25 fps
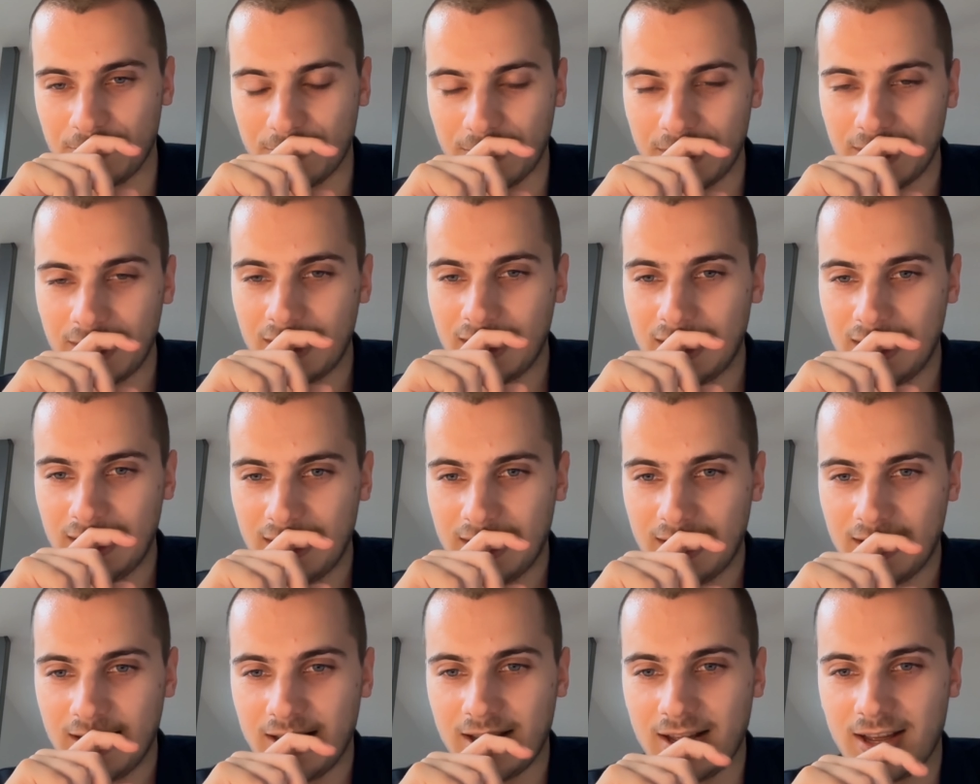we
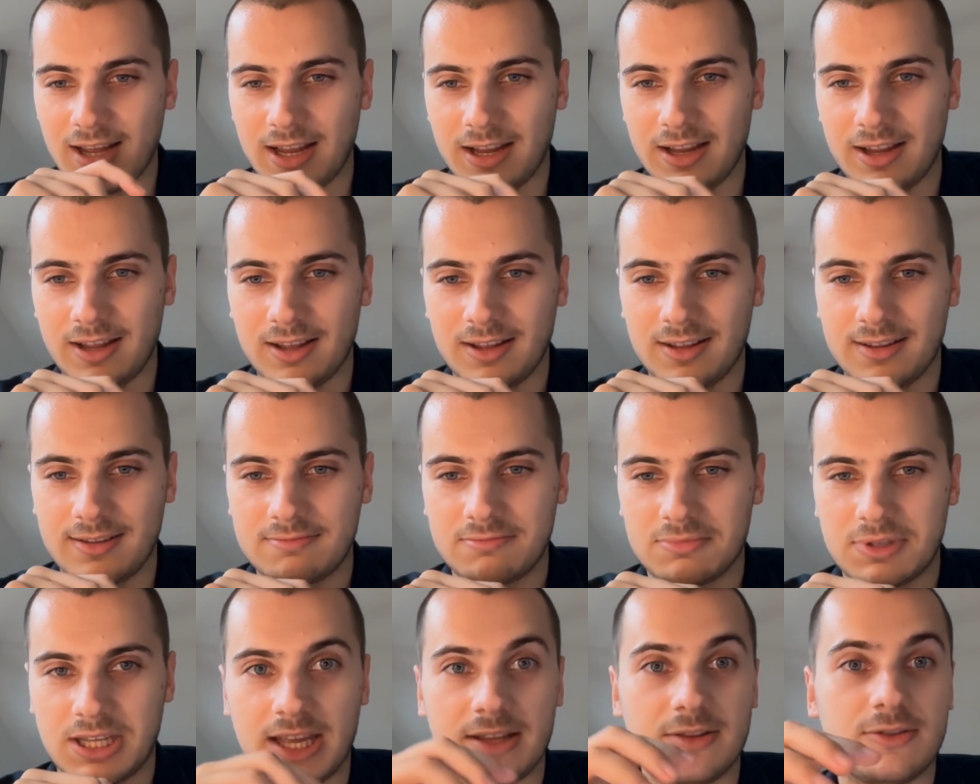
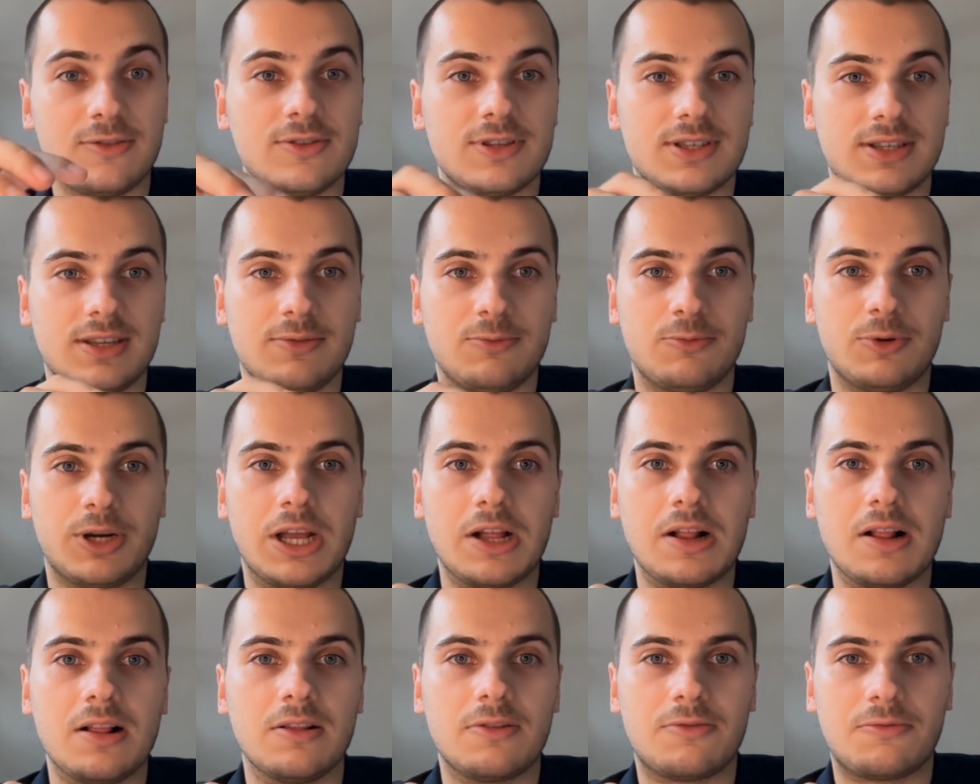get to see
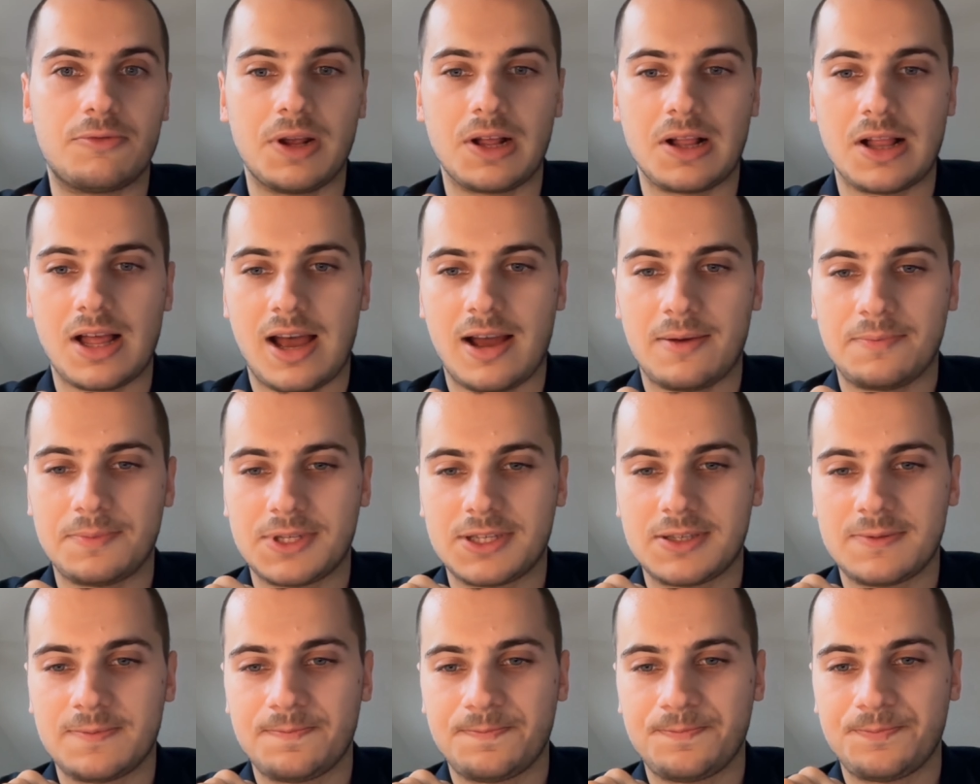real
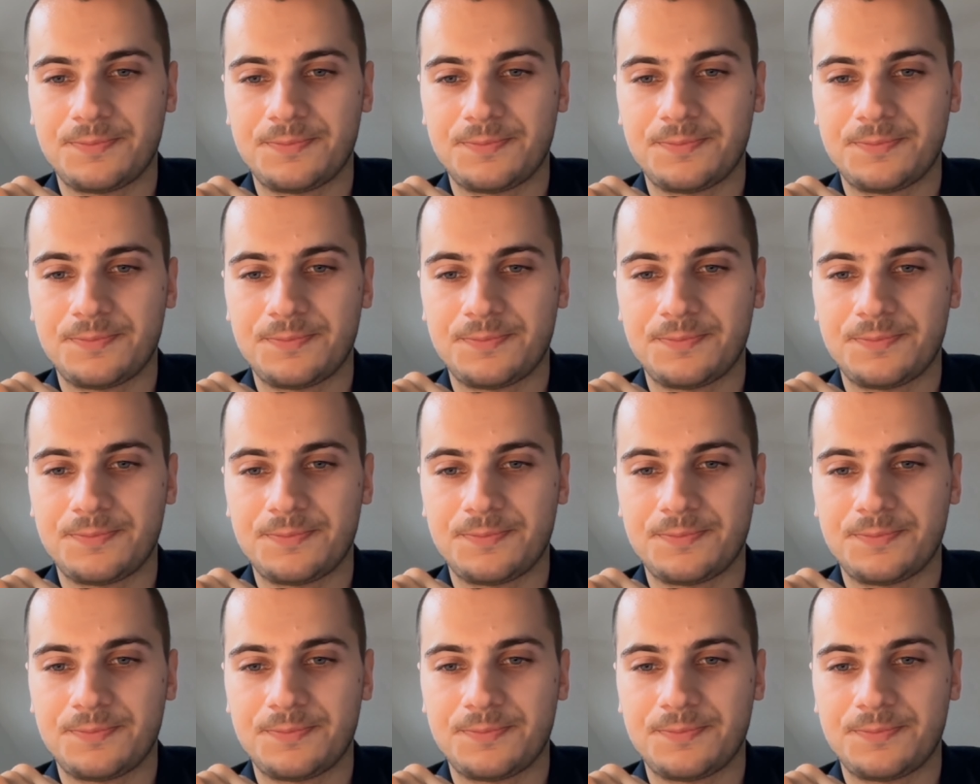apps.